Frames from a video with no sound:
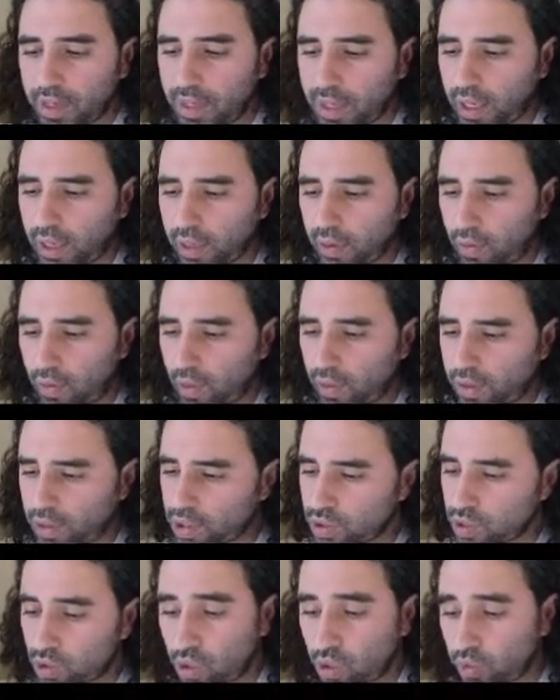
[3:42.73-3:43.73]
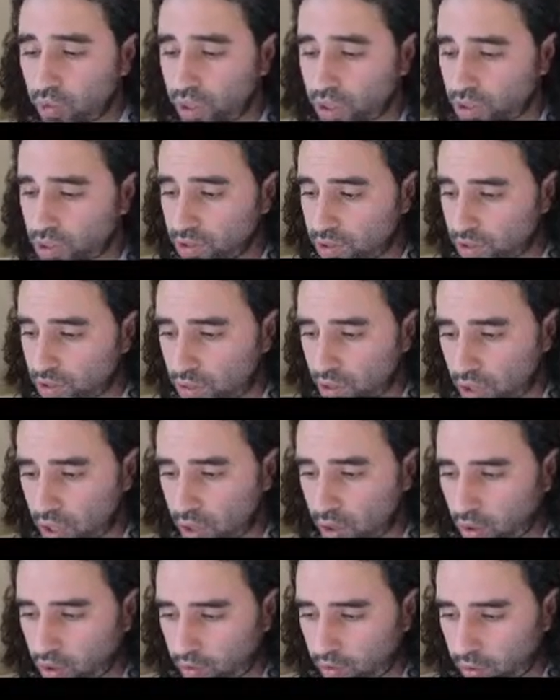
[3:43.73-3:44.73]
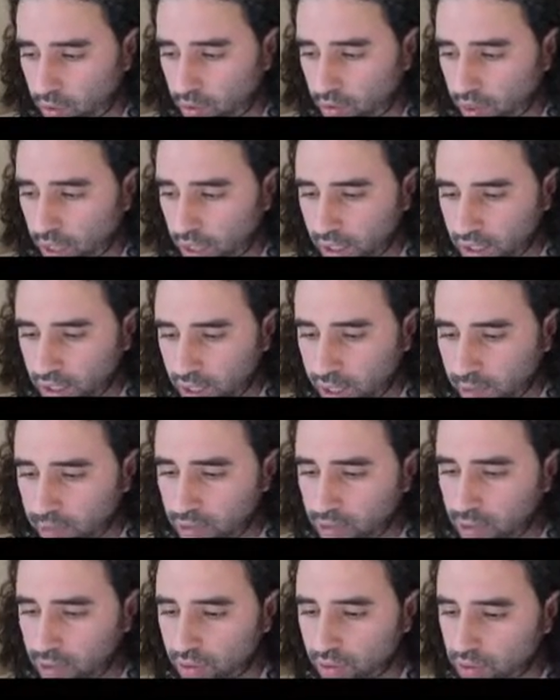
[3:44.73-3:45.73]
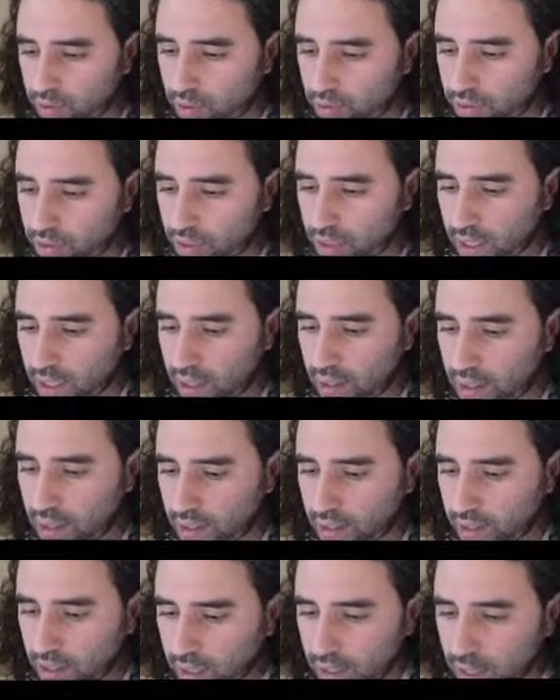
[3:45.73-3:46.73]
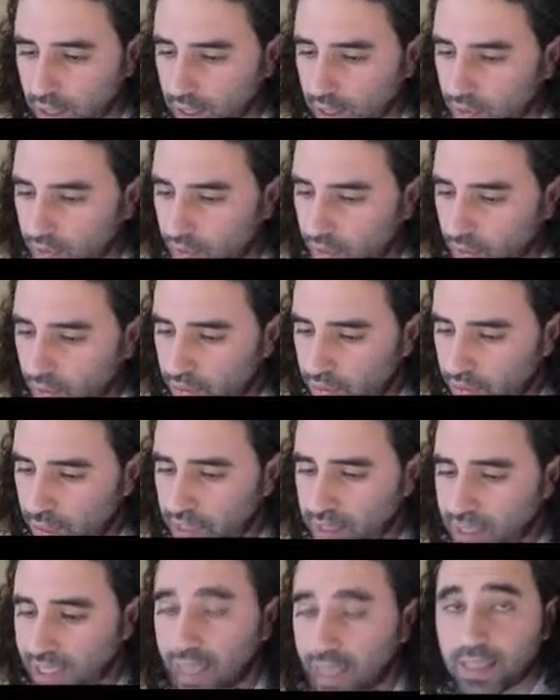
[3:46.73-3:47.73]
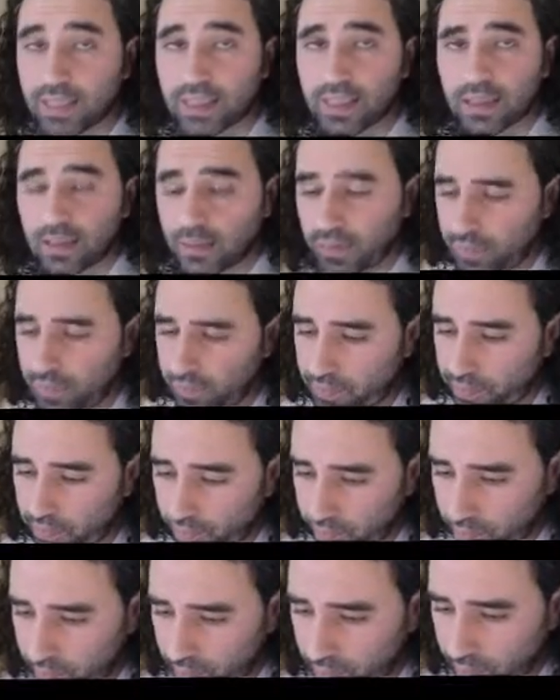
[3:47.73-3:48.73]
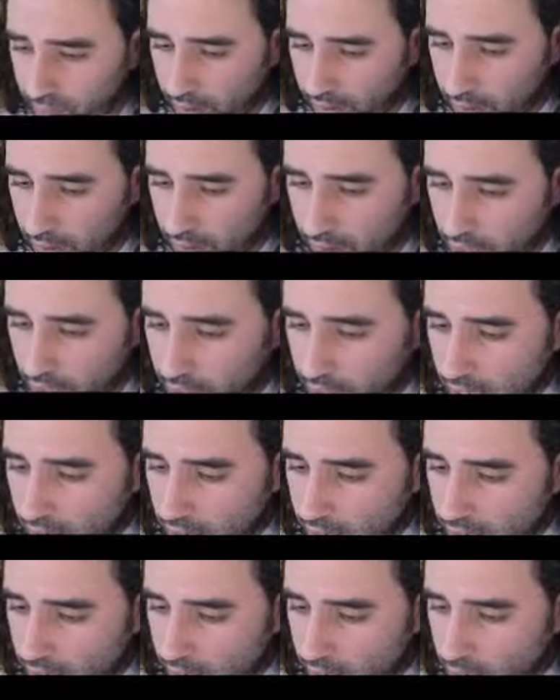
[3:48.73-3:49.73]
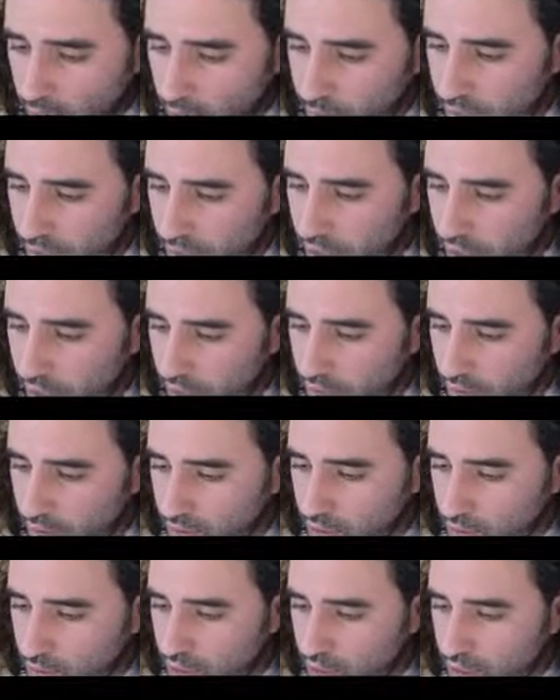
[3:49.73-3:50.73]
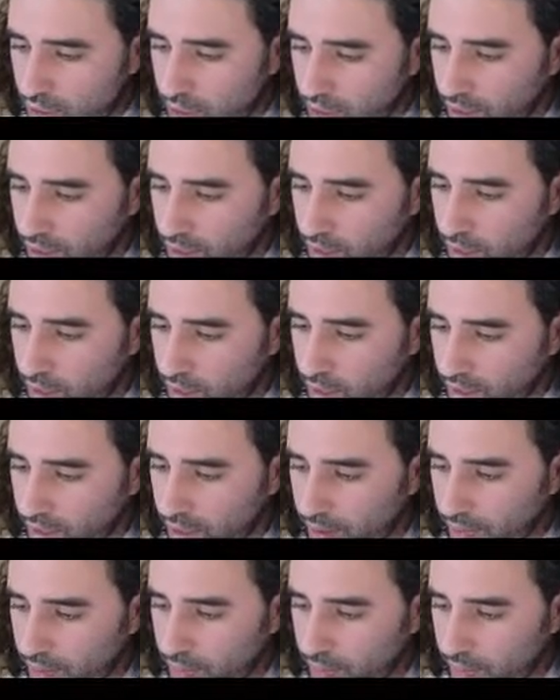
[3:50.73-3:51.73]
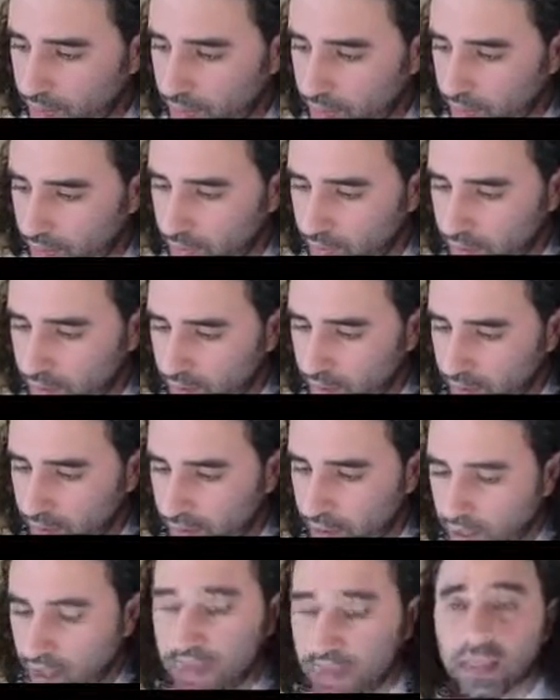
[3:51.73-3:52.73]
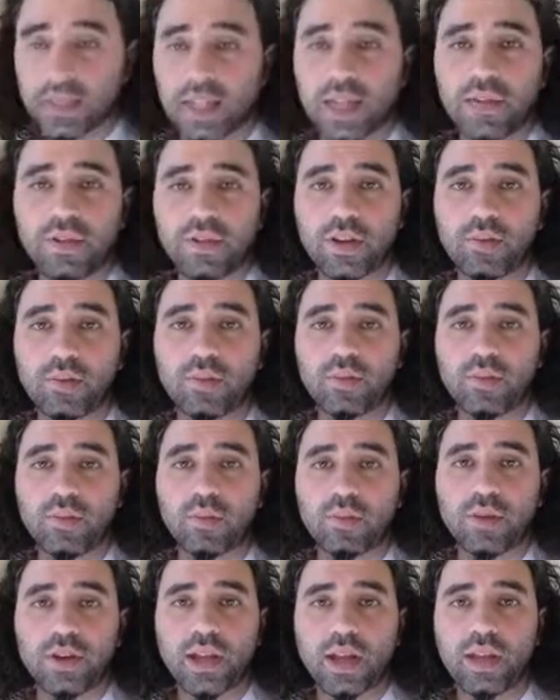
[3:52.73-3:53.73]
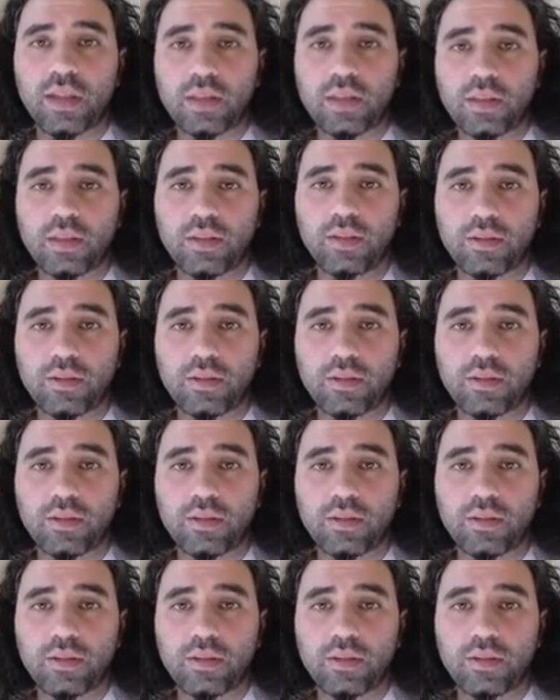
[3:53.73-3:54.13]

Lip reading: Nay, when the soul reaches to the collarbone, i.e. up to the throat, and throat in its exit, and it will be said, who can cure him and save him from death?